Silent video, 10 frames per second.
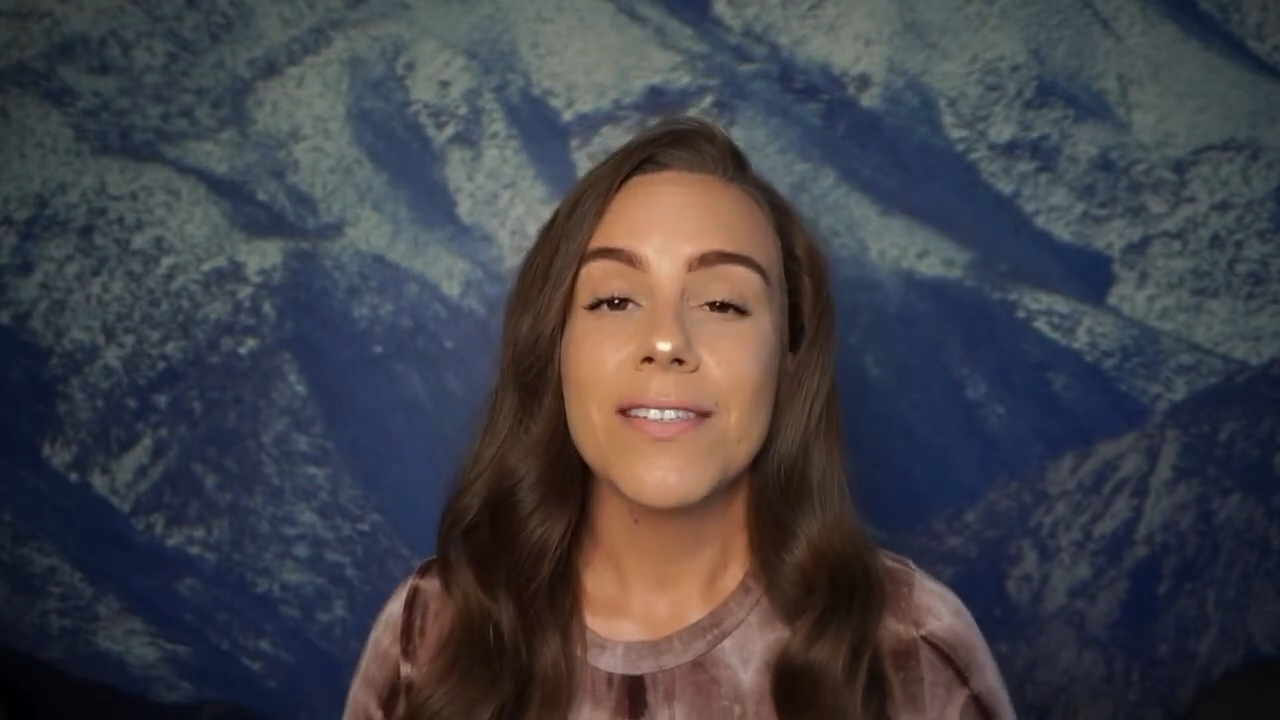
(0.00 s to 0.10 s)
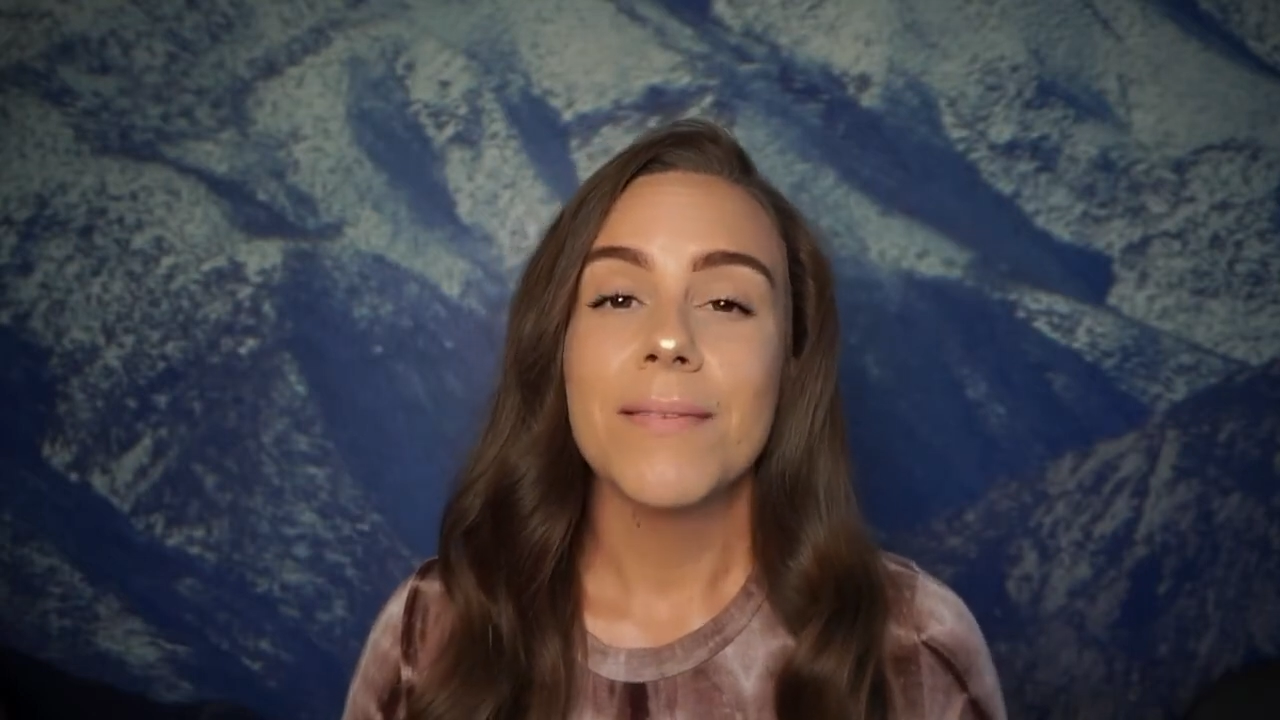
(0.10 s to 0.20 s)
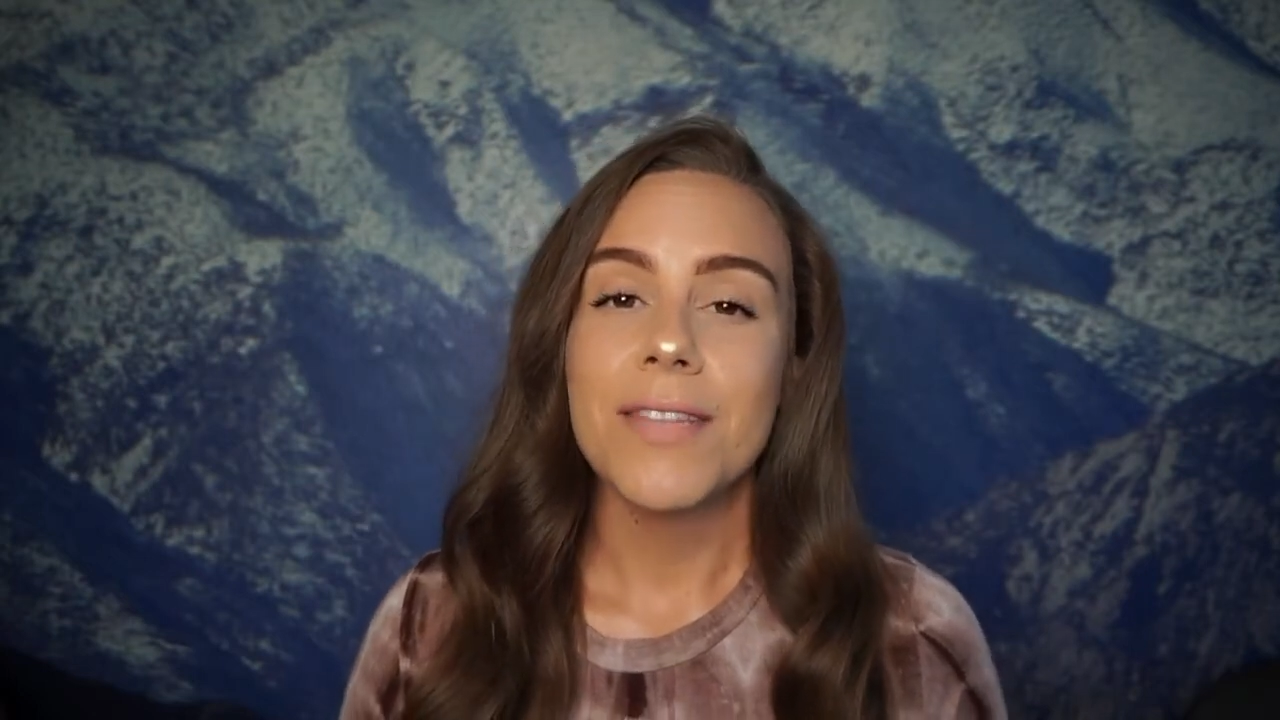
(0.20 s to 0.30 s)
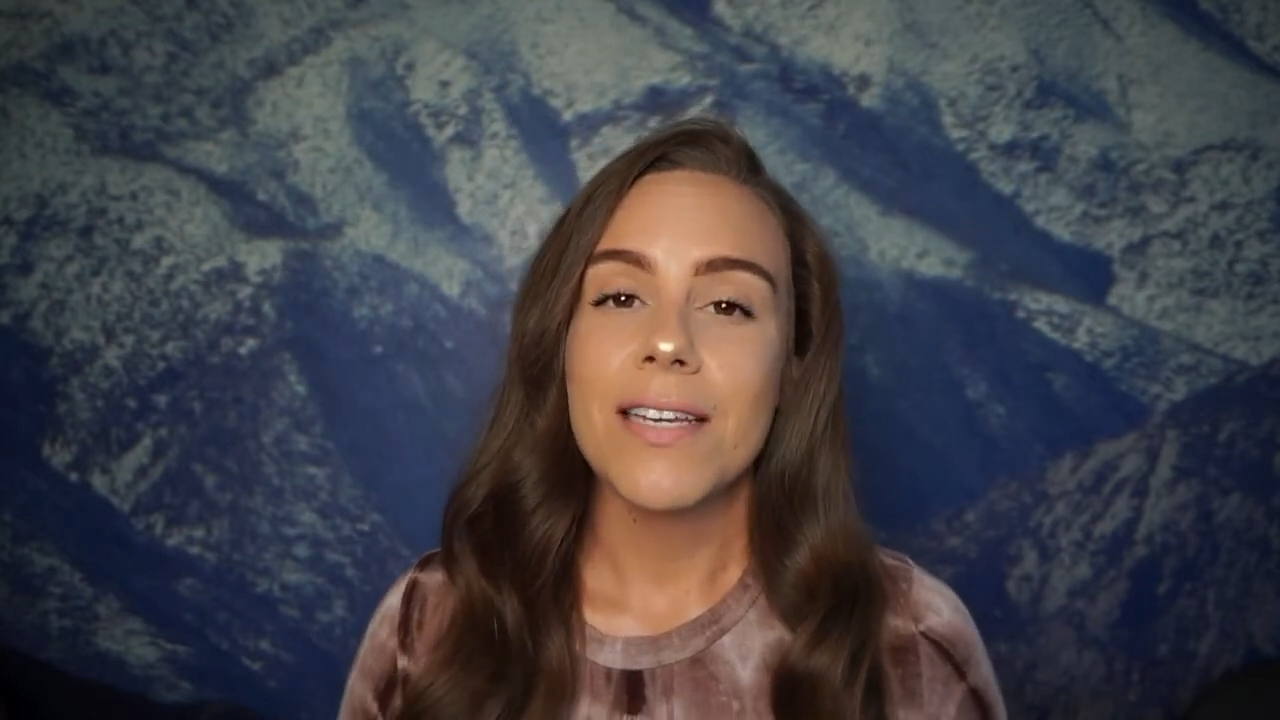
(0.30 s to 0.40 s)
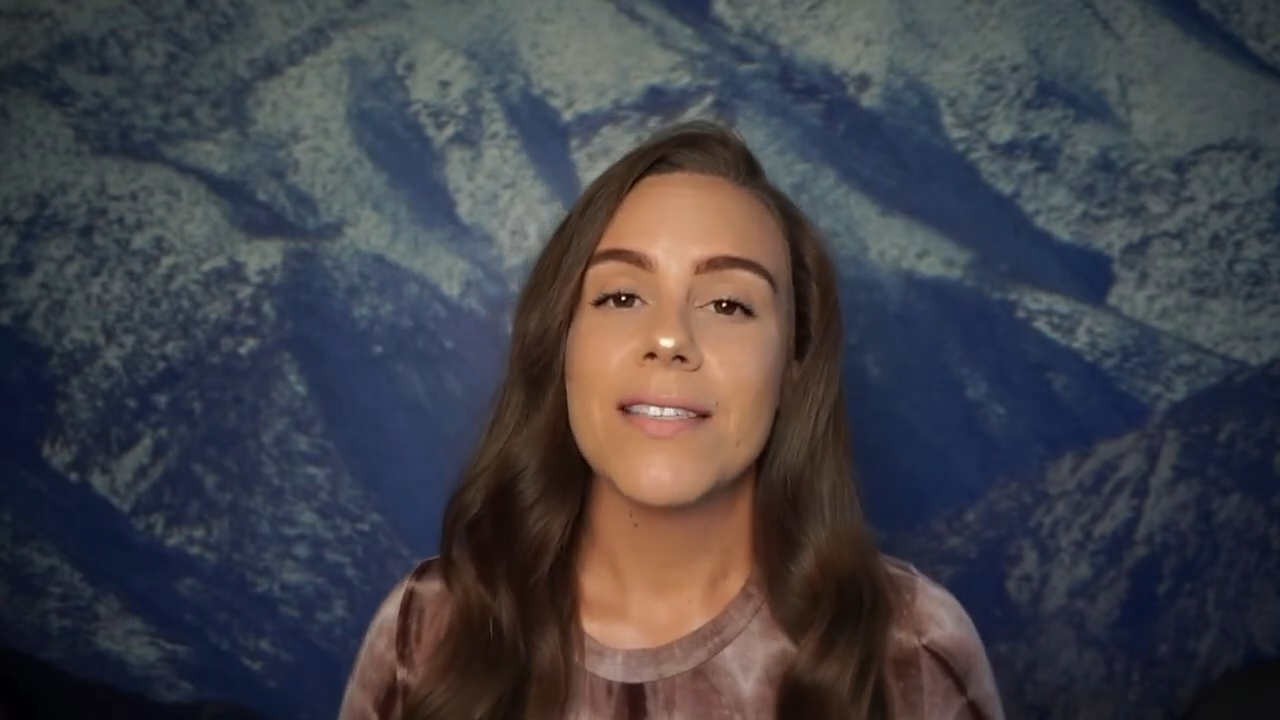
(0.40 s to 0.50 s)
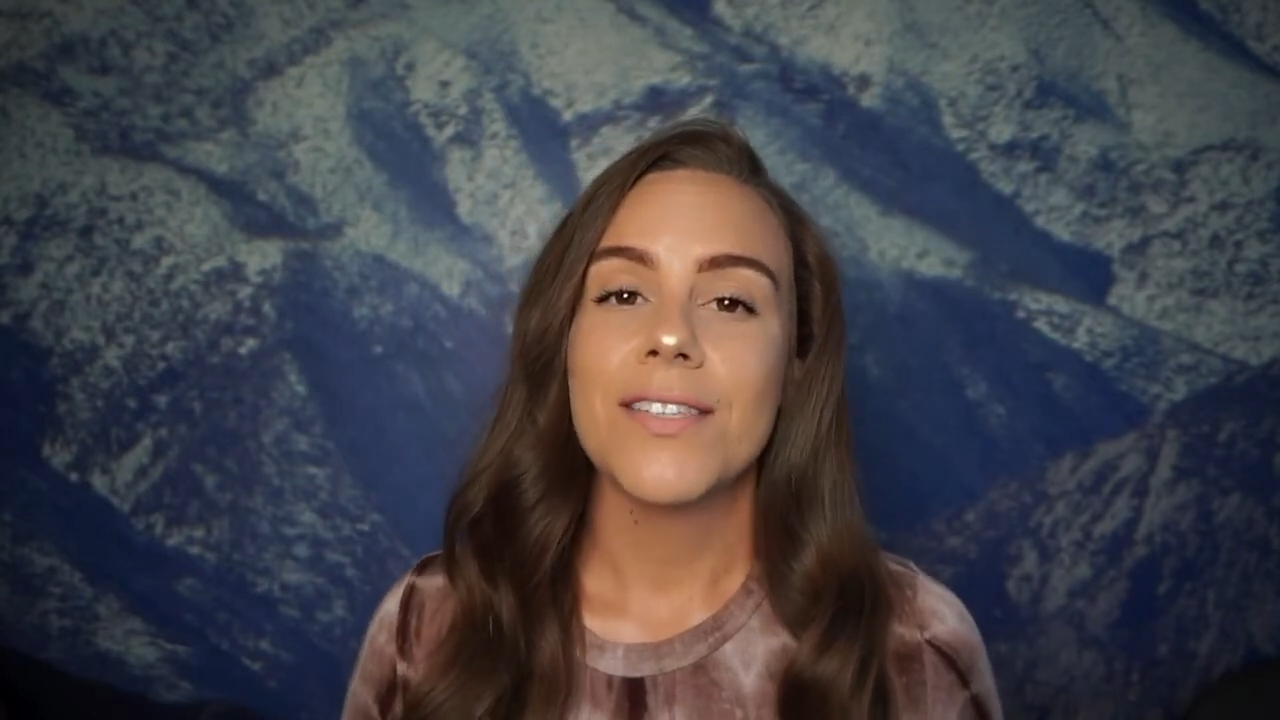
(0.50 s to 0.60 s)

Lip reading: are some things